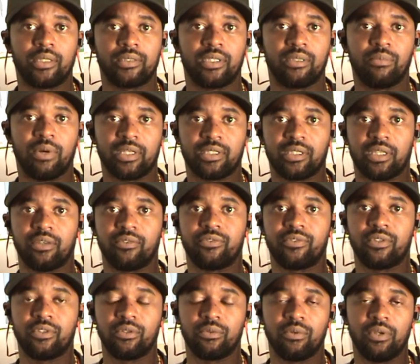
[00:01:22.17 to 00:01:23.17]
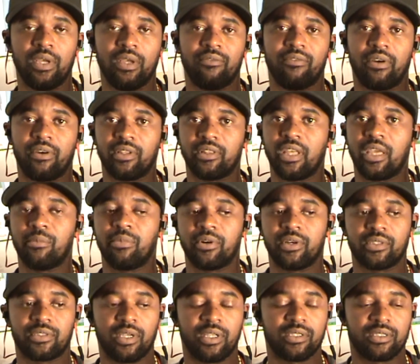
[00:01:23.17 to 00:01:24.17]
did myself too. Very labor
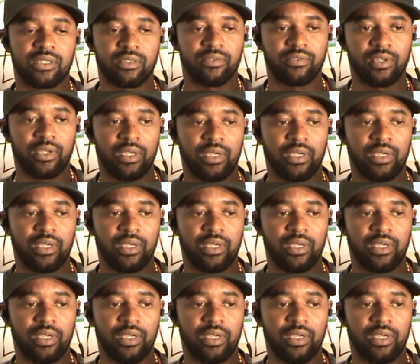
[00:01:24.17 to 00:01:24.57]
intensive.